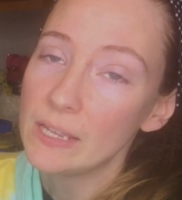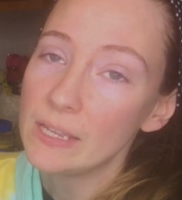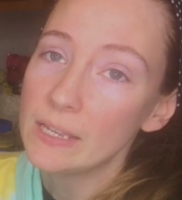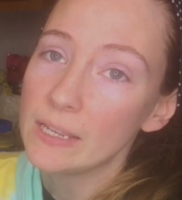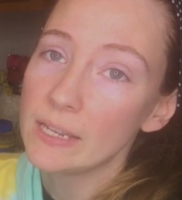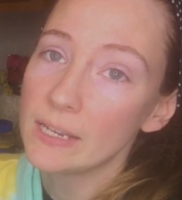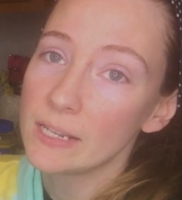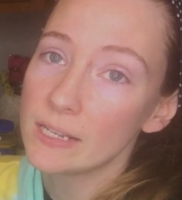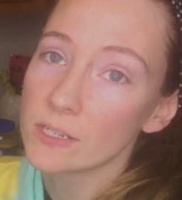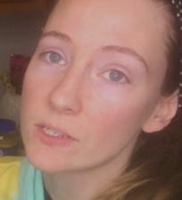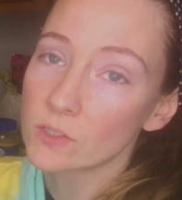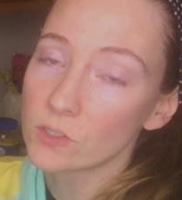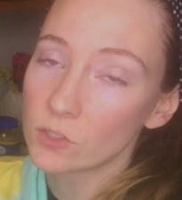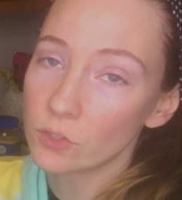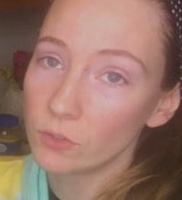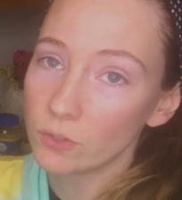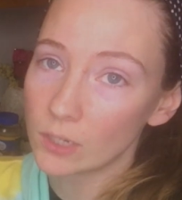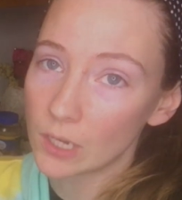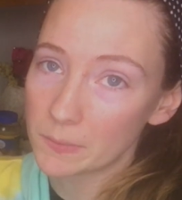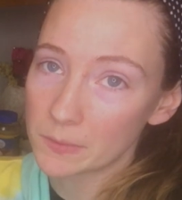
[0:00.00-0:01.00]
It is
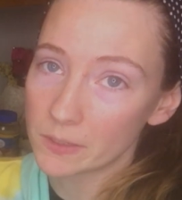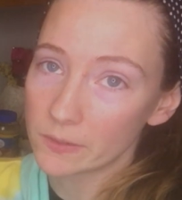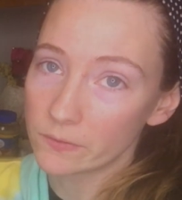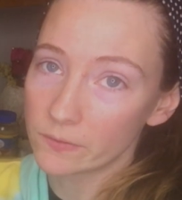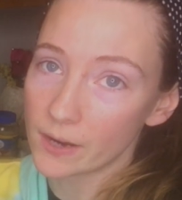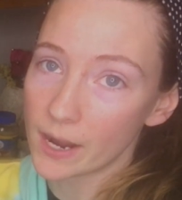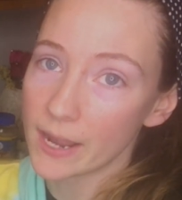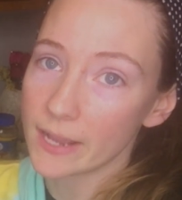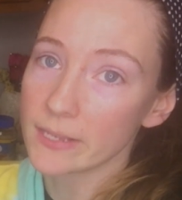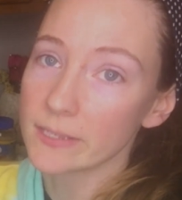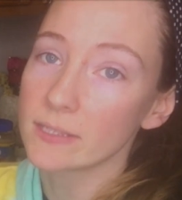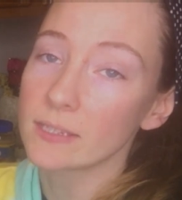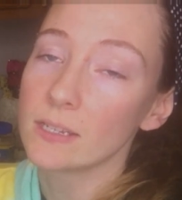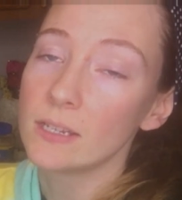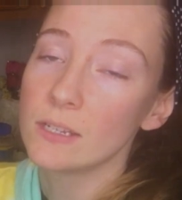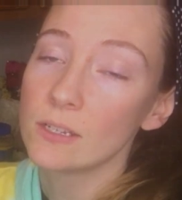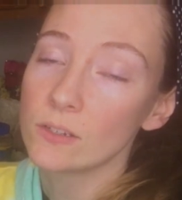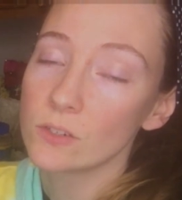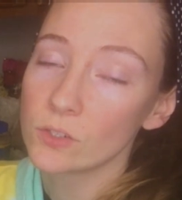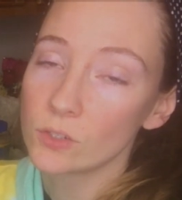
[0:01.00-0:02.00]
2 cups of rice,
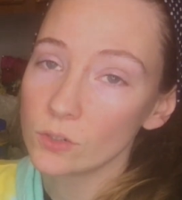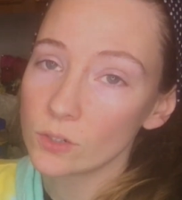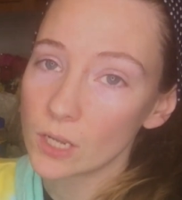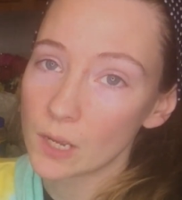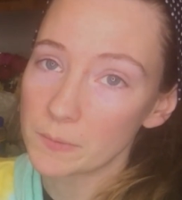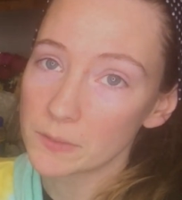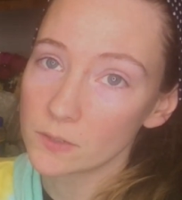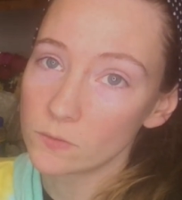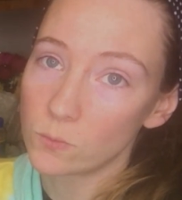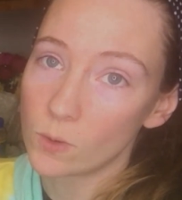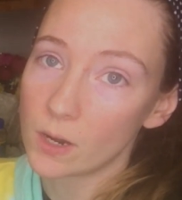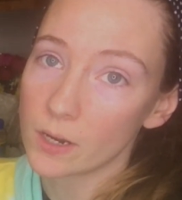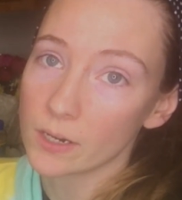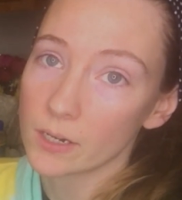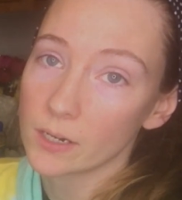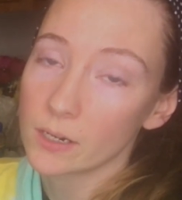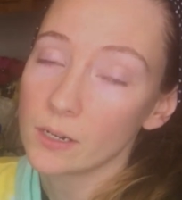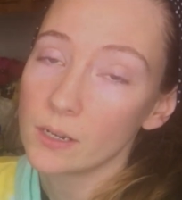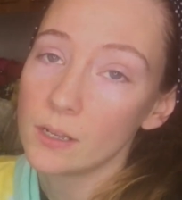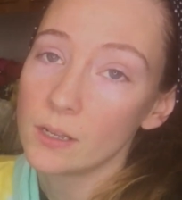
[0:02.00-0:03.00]
2 cups of
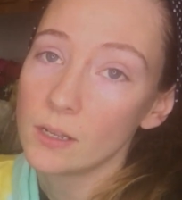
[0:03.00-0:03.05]
water,